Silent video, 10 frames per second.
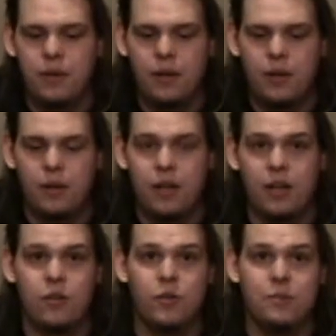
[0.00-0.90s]
I'm
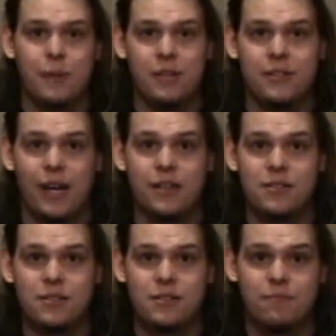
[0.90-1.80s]
gonna do a smell
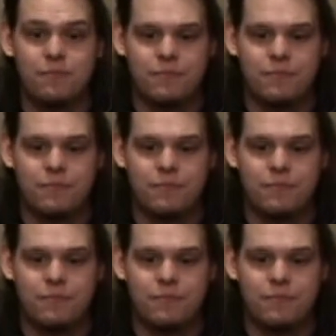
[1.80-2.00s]
test.